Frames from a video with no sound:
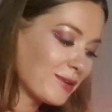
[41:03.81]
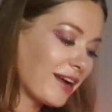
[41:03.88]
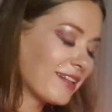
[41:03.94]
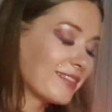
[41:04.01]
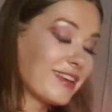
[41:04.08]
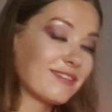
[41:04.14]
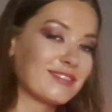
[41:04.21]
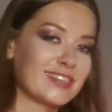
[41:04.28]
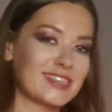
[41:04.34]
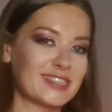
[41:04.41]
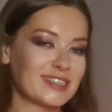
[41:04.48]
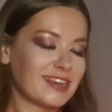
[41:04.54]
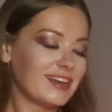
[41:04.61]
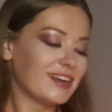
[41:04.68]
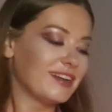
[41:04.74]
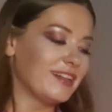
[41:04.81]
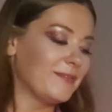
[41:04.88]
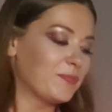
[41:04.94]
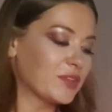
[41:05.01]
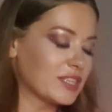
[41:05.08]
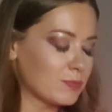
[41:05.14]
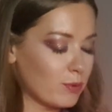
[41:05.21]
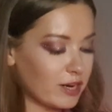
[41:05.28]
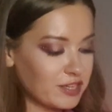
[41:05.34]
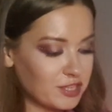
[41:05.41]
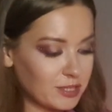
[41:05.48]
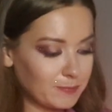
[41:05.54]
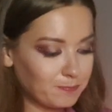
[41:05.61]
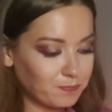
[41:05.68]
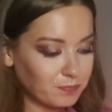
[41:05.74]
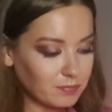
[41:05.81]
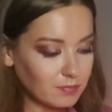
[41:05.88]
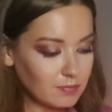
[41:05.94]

I love this expression.